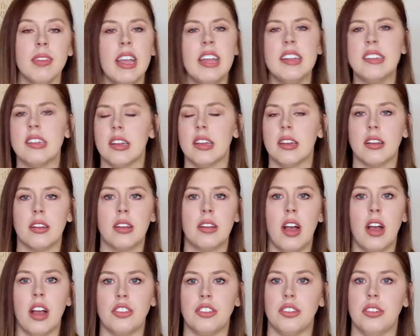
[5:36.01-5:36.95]
It's a
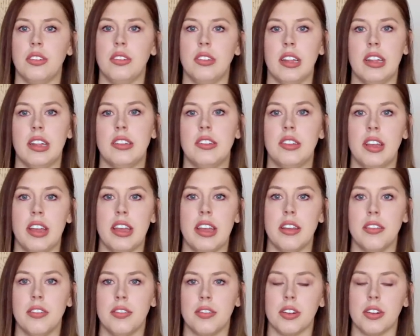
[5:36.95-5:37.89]
caution they
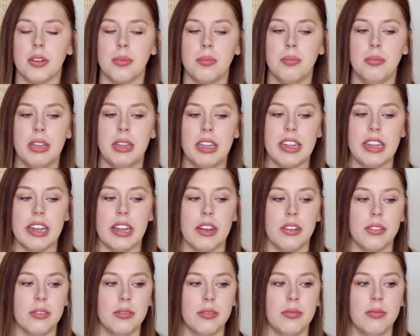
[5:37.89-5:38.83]
take for bleeding
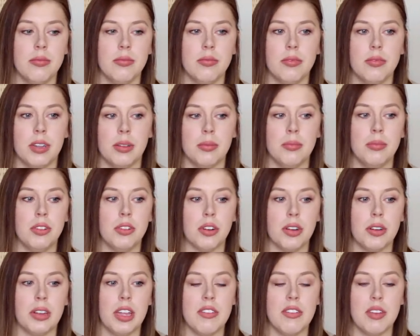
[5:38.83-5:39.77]
out well,
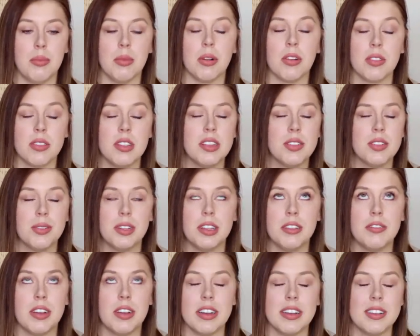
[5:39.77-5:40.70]
during giving birth. It's
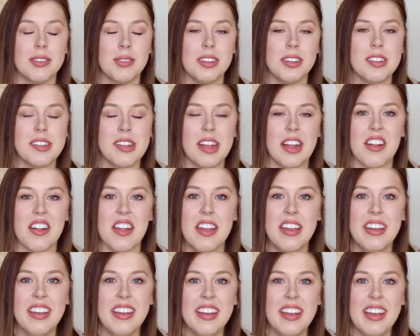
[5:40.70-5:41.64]
really fun. It's really scary,
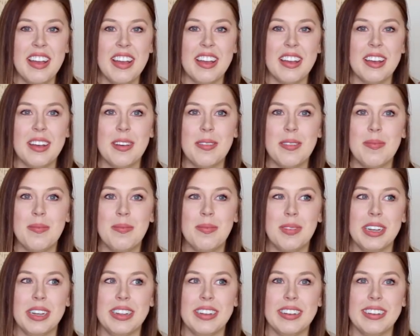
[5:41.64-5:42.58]
um,
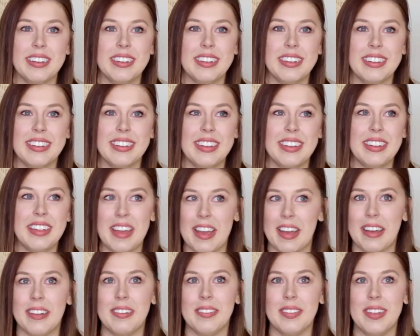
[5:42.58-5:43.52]
but
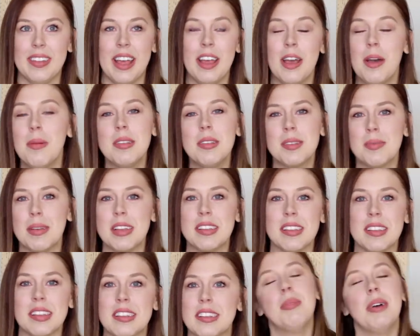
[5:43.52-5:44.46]
yeah, I hope this
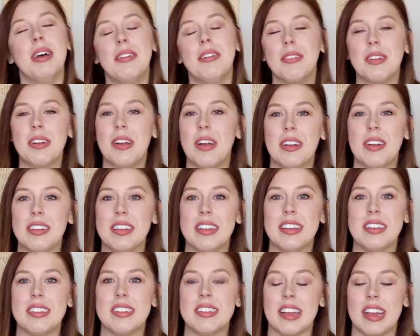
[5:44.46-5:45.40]
makes sense. But
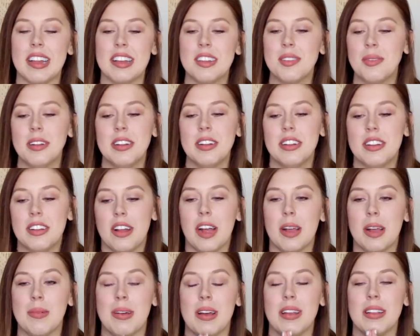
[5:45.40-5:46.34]
regardless, I just wanted to
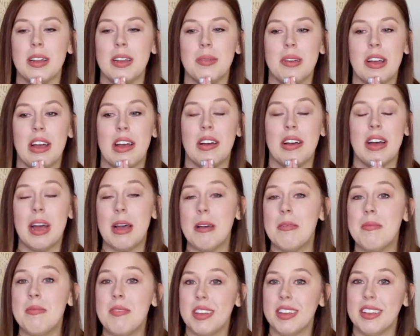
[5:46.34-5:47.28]
talk about a little bit how
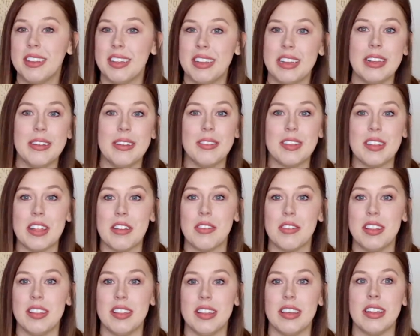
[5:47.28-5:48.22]
I'm feeling with
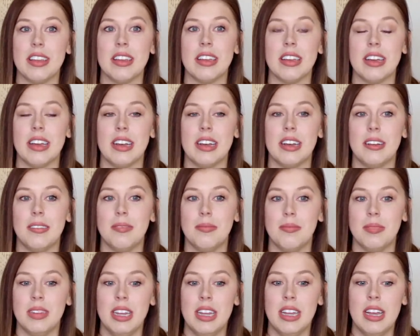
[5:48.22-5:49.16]
everything.
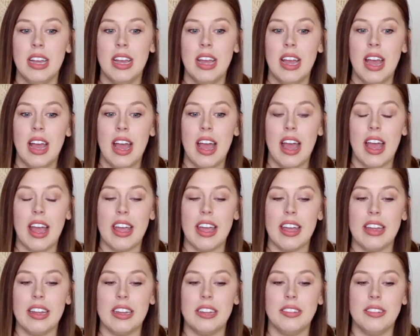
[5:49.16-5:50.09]
Um,
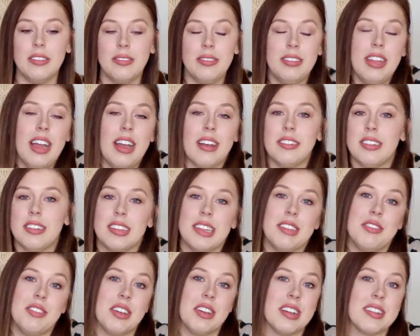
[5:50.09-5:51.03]
and yeah, just
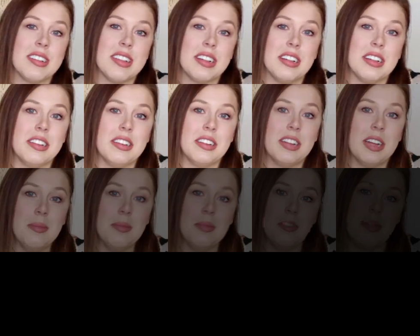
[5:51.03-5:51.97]
give you guys like a little
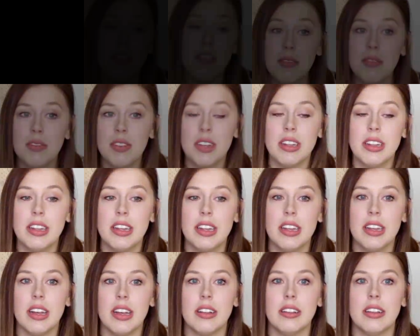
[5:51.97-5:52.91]
update. I've been
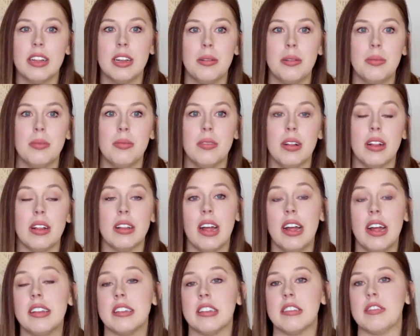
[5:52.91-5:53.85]
feeling a little, a
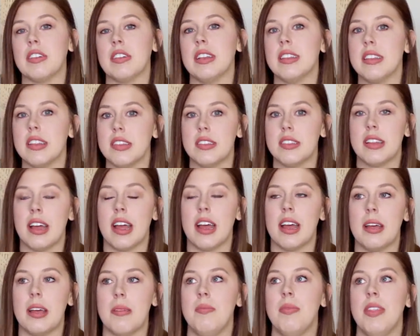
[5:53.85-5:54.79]
lot different this
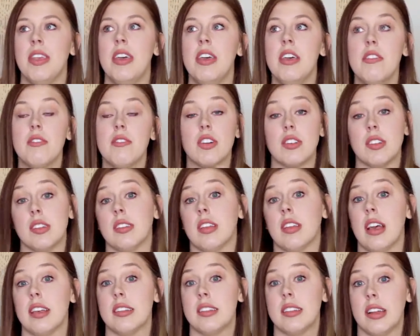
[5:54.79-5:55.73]
time versus
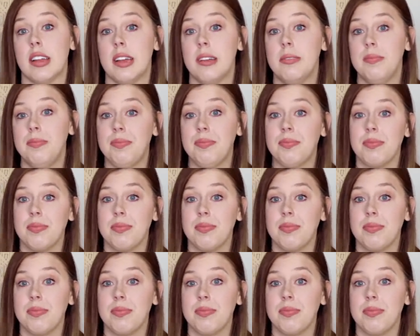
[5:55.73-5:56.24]
last time.